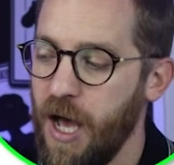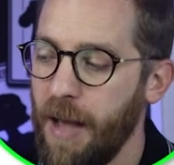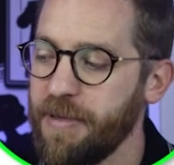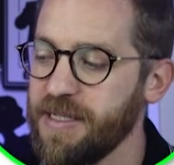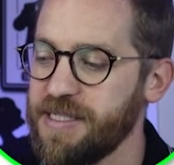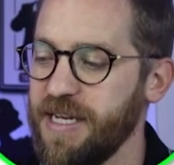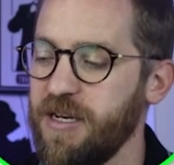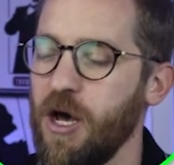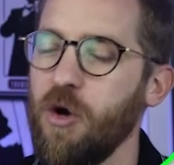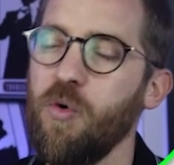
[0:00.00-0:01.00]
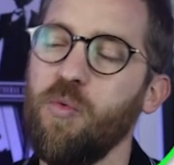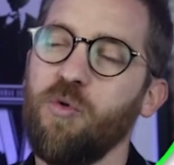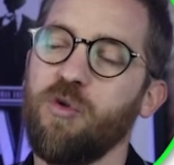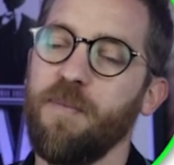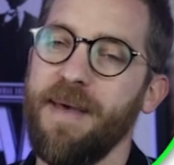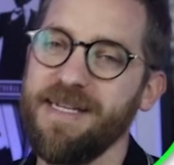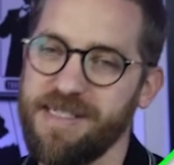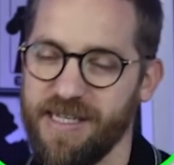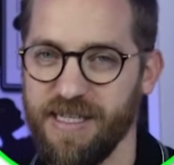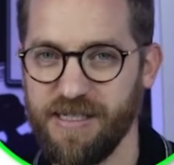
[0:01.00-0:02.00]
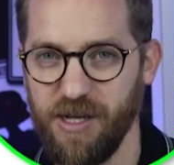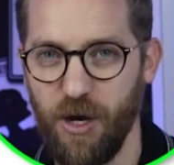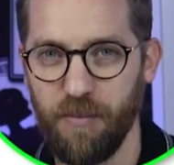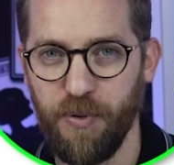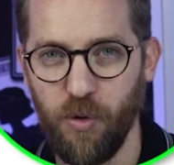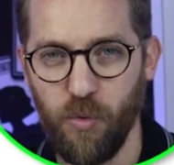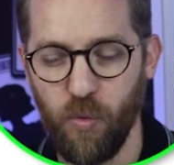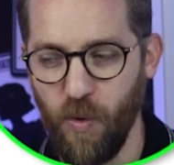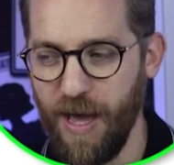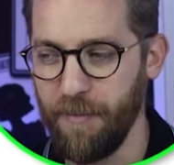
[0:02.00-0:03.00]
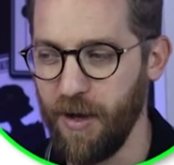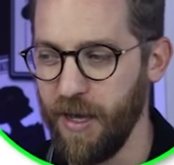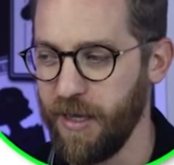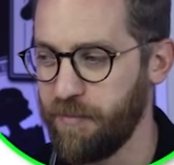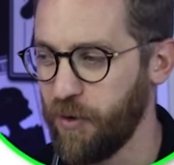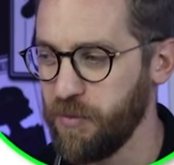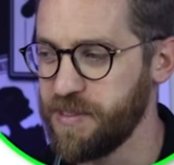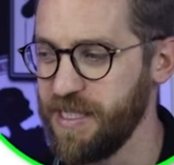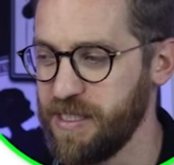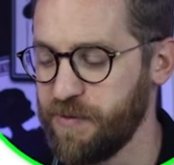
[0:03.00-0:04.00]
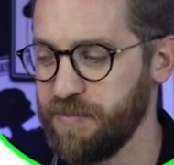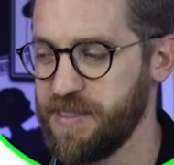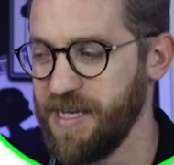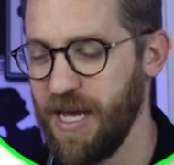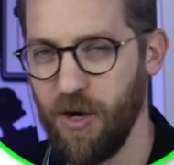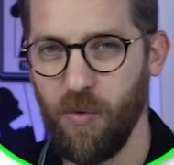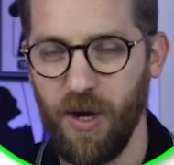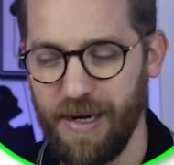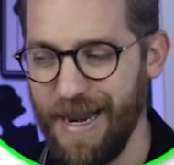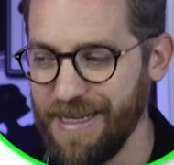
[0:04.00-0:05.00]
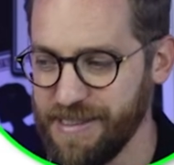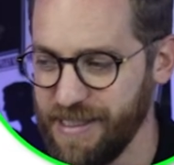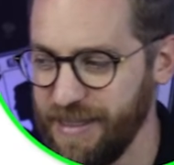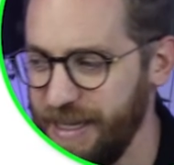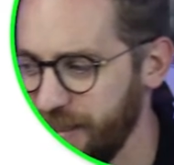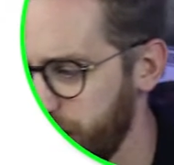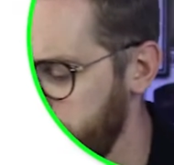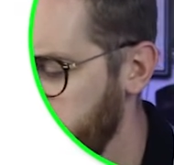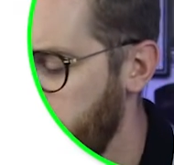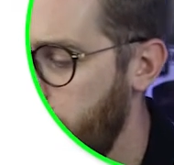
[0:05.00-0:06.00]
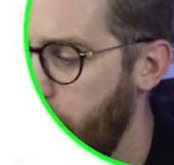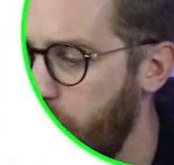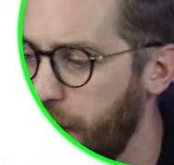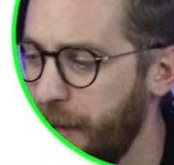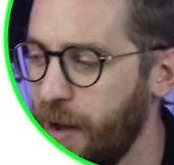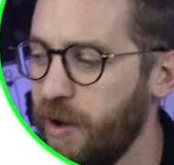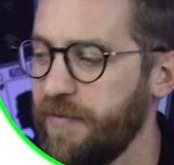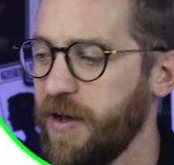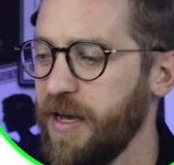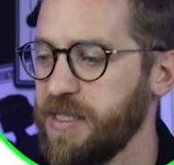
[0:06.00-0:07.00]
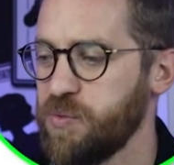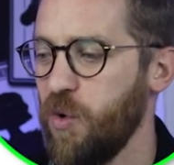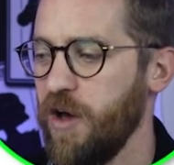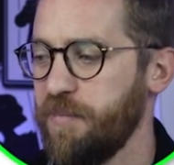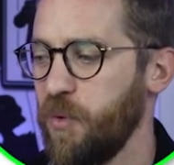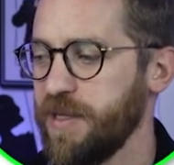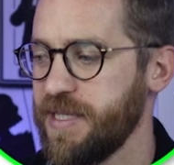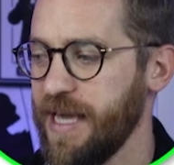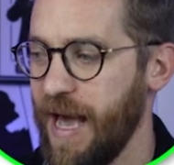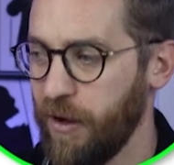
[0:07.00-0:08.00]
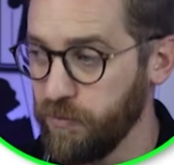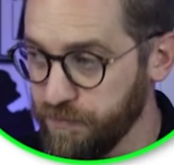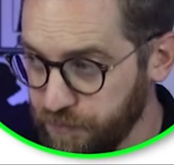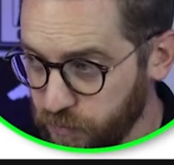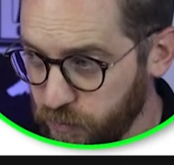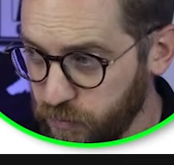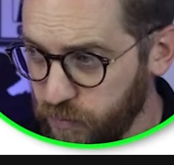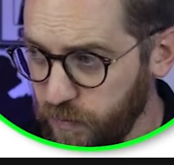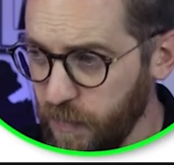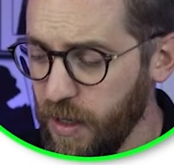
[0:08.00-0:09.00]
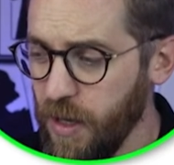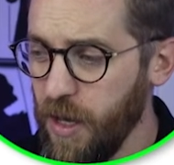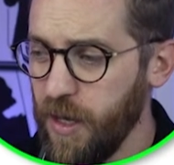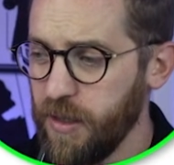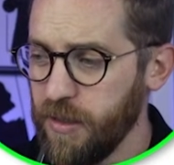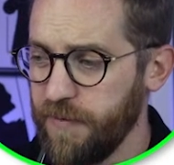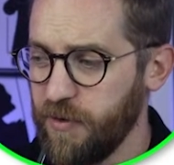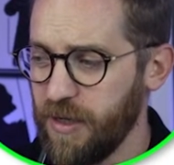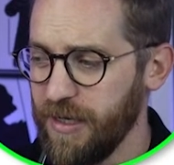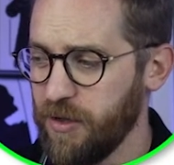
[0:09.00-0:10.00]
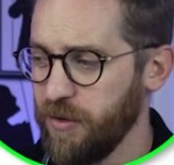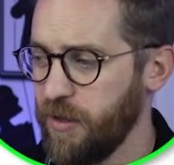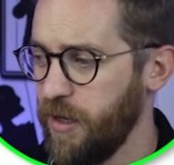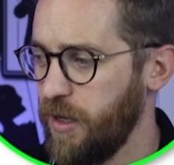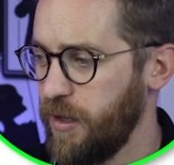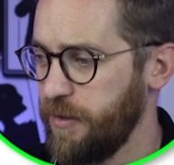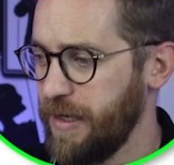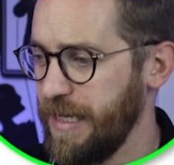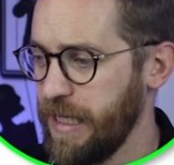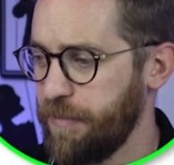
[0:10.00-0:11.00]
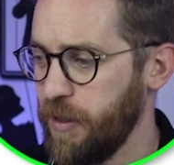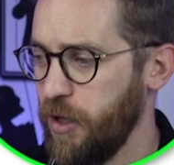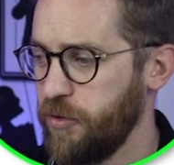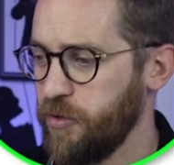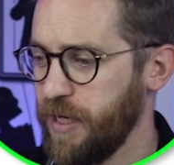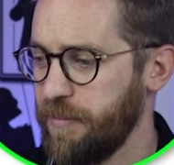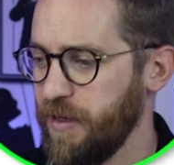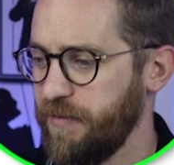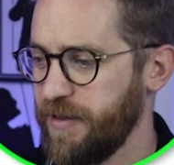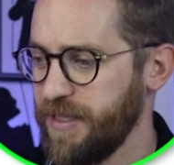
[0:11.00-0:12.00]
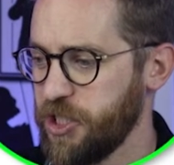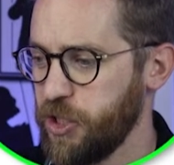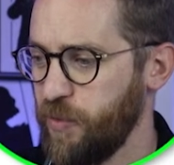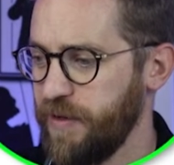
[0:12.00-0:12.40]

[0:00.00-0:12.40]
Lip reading: I'm going to say no. We'll do a basic example where my proceeds from sale are less than this. However, it's worth pointing out, If you click on the link below, you'll get a bit of additional